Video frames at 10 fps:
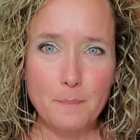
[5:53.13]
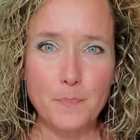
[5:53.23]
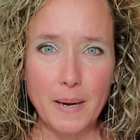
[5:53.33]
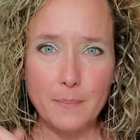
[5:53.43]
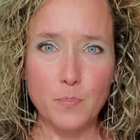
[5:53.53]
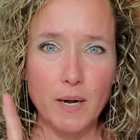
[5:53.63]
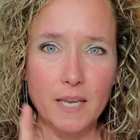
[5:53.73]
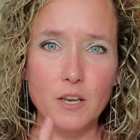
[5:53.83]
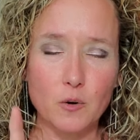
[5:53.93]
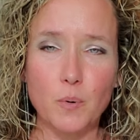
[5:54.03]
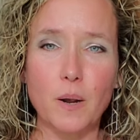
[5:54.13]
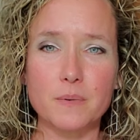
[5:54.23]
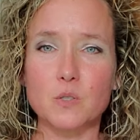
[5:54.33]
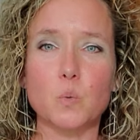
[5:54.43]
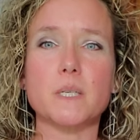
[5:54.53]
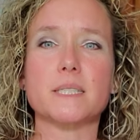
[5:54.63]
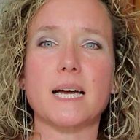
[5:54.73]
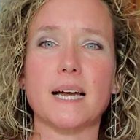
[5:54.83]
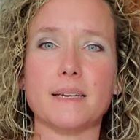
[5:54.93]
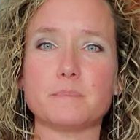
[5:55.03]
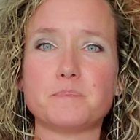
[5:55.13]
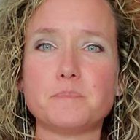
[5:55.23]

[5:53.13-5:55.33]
by breaking your promise one time.